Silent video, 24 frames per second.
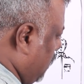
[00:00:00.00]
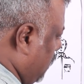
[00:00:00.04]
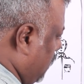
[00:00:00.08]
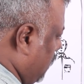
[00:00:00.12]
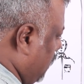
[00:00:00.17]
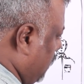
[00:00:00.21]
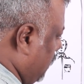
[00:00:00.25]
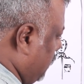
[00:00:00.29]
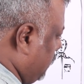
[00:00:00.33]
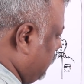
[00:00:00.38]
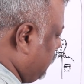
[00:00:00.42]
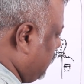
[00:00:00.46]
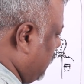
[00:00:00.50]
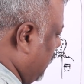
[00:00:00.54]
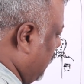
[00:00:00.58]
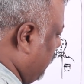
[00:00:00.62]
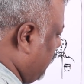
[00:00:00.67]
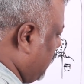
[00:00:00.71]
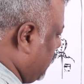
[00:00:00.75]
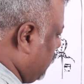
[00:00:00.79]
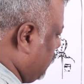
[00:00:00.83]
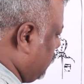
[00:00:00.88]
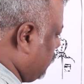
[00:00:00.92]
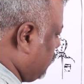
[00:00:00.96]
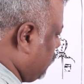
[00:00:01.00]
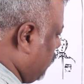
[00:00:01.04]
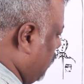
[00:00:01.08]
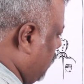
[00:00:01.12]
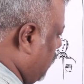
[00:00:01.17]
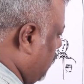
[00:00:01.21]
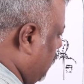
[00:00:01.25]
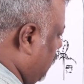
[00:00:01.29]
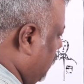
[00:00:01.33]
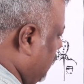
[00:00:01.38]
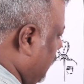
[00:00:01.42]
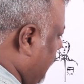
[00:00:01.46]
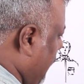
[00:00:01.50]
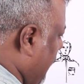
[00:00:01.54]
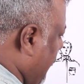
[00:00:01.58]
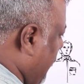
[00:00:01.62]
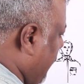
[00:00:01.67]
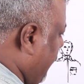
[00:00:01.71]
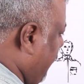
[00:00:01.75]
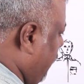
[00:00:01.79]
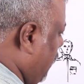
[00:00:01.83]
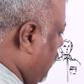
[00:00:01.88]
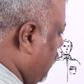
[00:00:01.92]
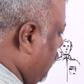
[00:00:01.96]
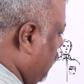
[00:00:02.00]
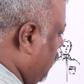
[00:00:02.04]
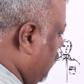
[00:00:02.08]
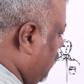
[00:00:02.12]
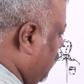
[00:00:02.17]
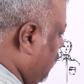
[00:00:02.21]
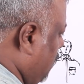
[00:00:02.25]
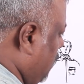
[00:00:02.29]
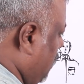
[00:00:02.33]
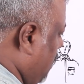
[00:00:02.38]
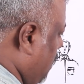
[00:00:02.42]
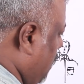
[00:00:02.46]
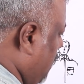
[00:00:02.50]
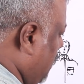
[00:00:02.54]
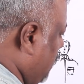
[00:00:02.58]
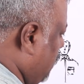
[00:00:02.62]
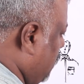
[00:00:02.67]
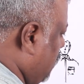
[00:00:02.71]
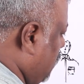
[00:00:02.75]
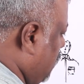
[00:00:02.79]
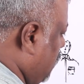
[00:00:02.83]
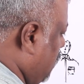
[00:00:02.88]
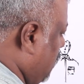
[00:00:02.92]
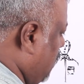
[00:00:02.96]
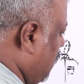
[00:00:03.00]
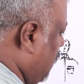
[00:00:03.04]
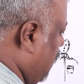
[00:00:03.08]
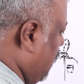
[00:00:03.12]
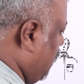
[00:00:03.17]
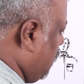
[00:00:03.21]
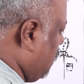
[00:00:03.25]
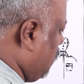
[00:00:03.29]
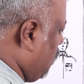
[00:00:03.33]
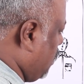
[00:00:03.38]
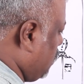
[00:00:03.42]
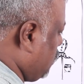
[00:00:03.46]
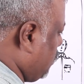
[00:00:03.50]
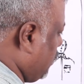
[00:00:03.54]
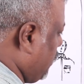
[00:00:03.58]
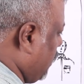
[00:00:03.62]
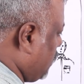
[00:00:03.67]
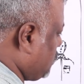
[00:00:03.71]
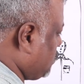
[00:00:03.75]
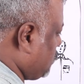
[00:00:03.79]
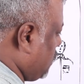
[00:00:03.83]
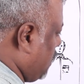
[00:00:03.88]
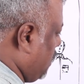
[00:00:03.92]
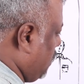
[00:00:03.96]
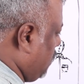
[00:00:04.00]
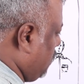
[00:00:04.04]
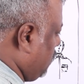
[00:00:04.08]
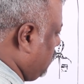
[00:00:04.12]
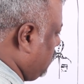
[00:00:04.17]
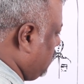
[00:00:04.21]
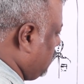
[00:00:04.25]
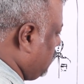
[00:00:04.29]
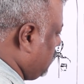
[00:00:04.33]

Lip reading: I want to draw an auto rickshaw,